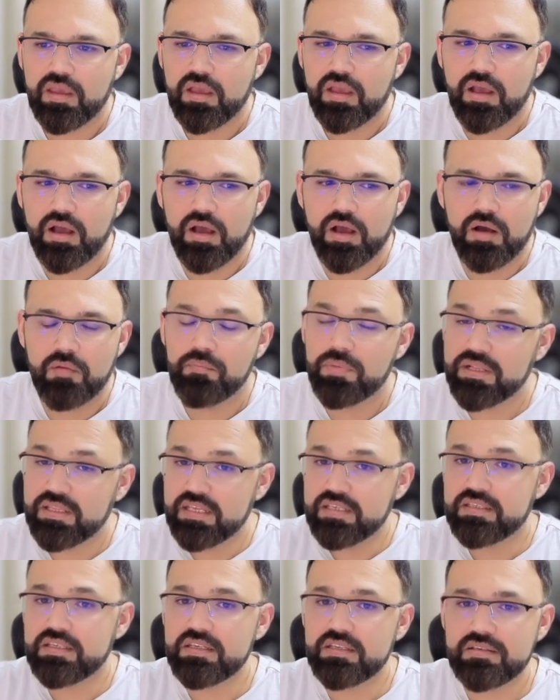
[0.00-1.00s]
But
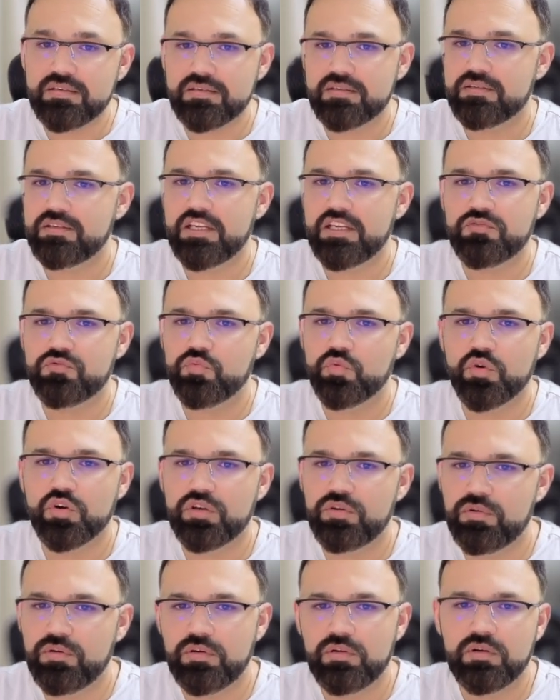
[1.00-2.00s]
this
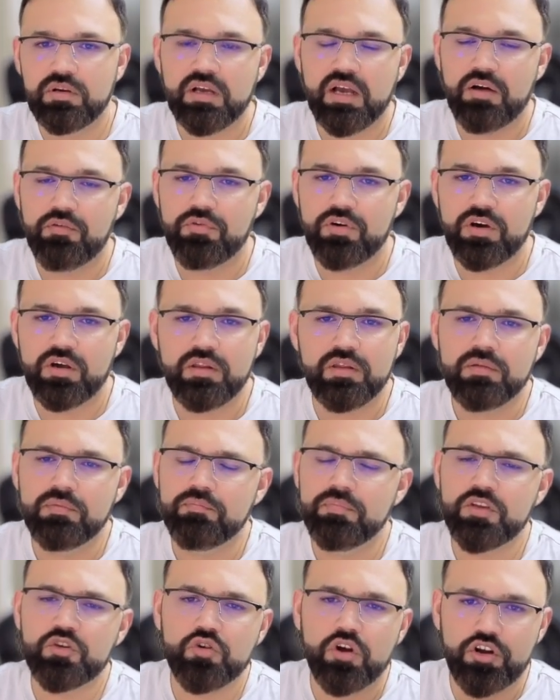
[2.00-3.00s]
would cover
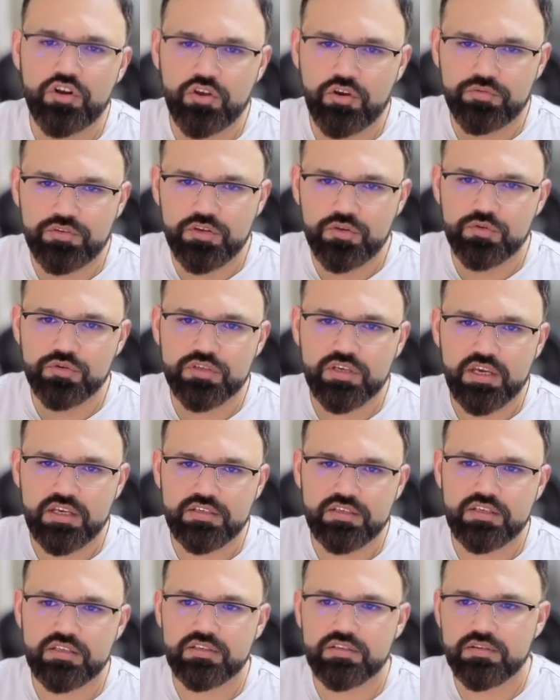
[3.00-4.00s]
majority of the use
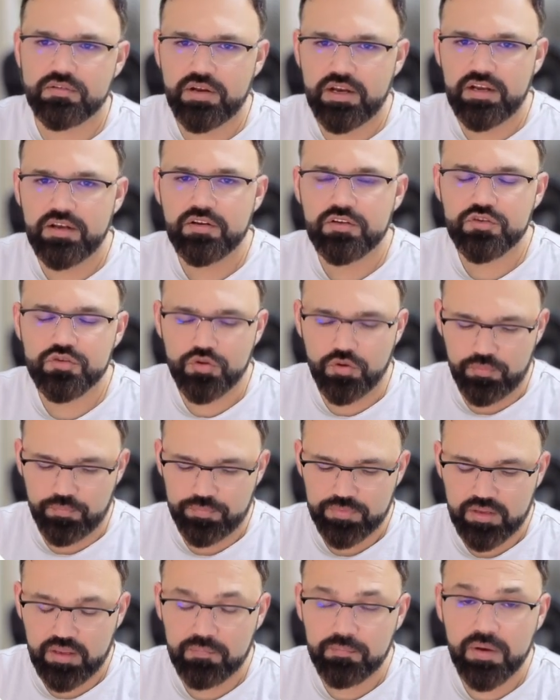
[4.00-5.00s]
cases, right? So,
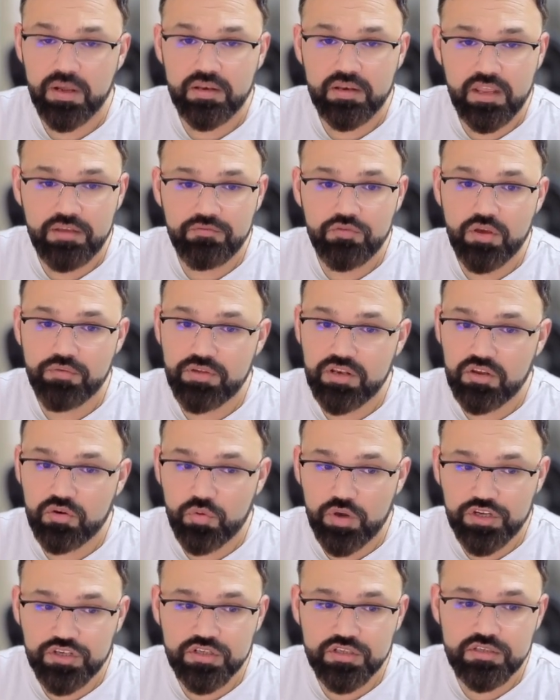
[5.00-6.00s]
but if you have any
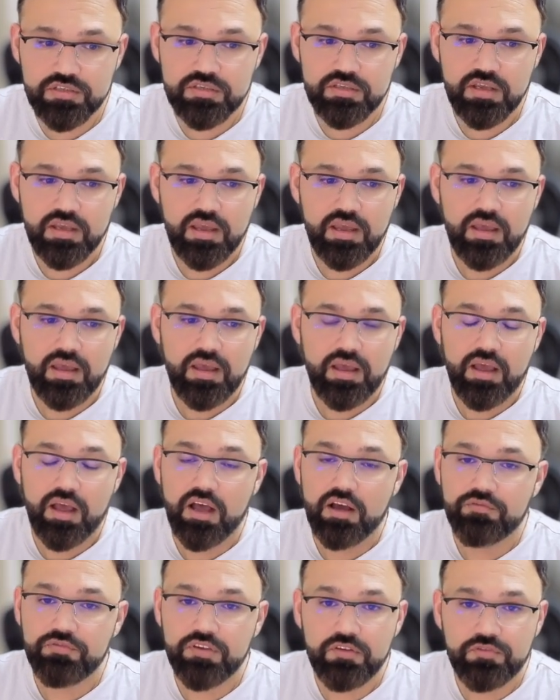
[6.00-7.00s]
questions,
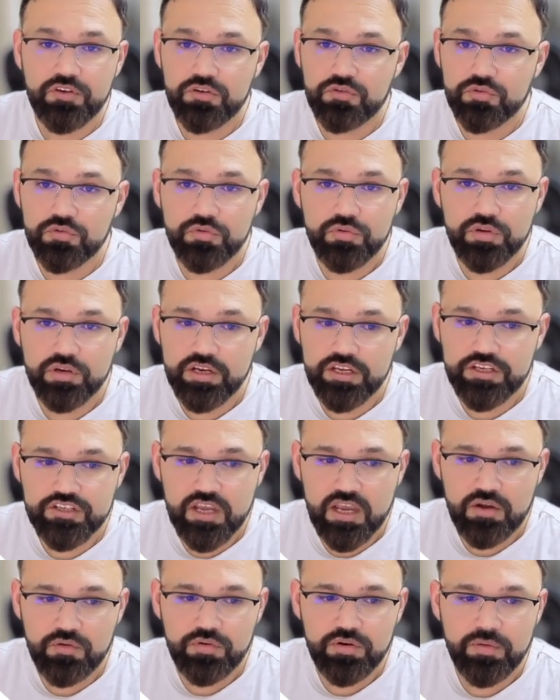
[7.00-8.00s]
feel free to reach
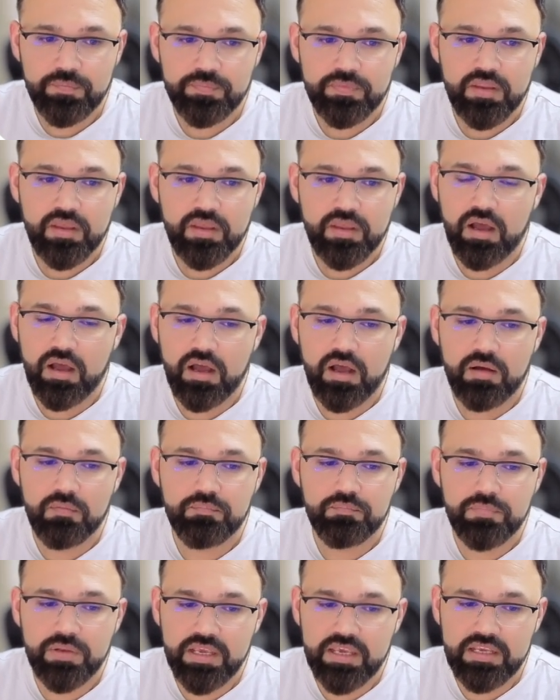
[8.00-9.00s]
out.
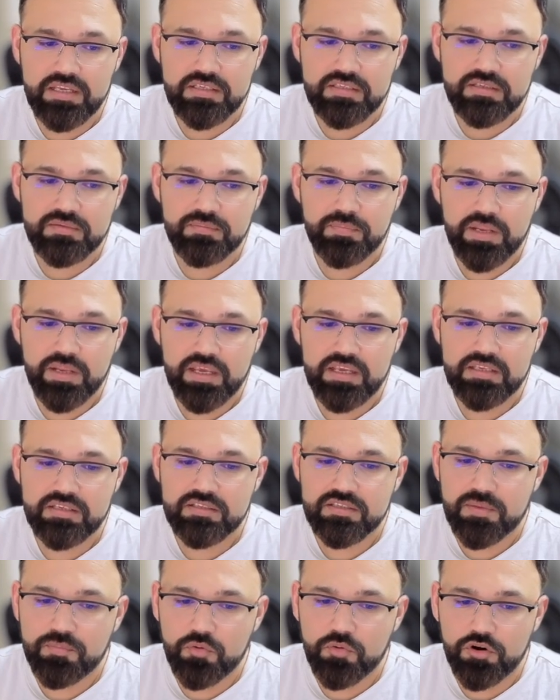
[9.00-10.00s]
Please
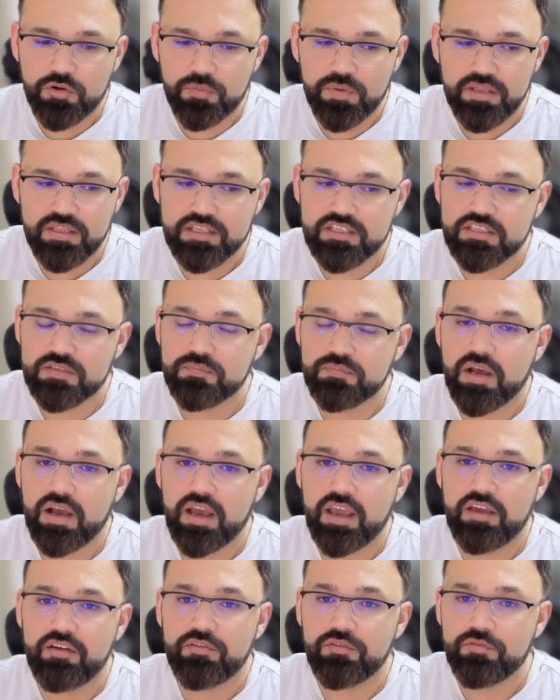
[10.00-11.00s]
support me. This is
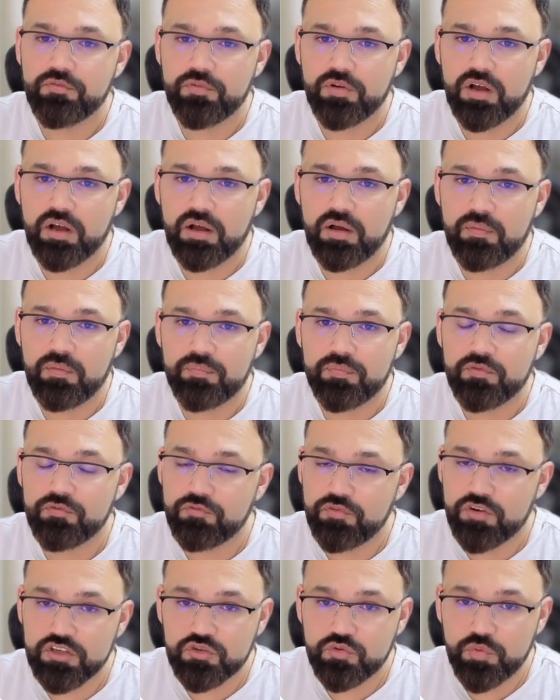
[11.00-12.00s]
my
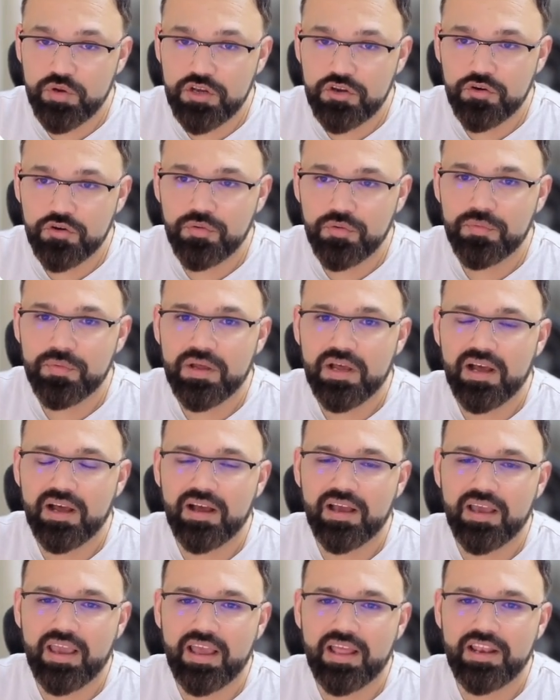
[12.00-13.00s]
first video,
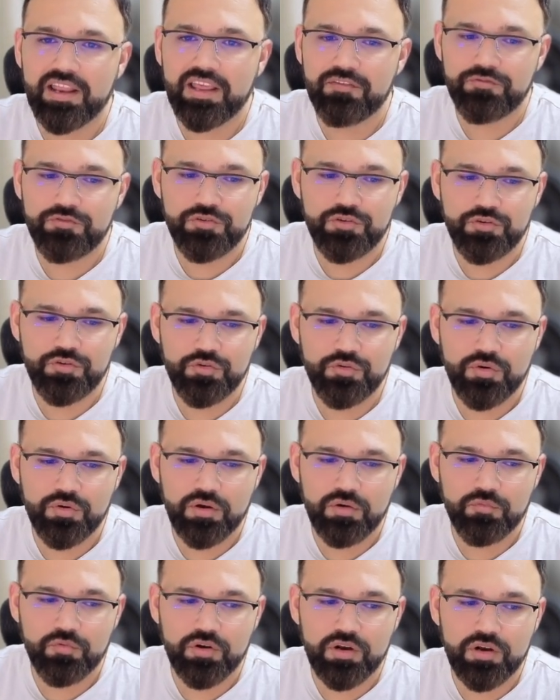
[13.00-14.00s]
and if you
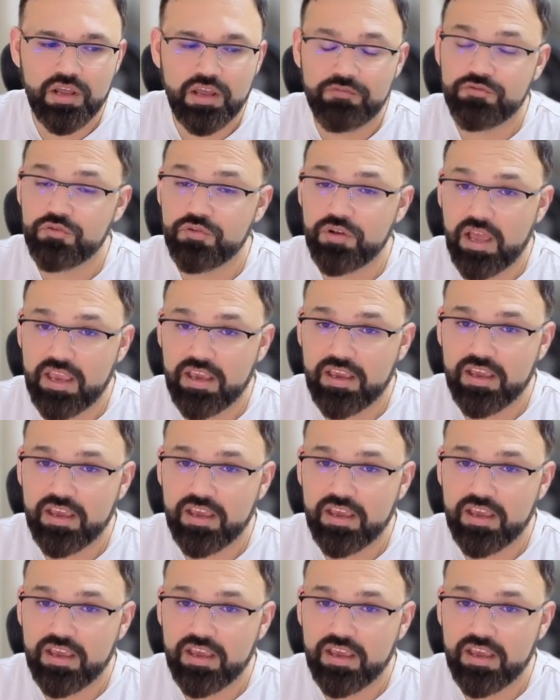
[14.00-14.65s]
like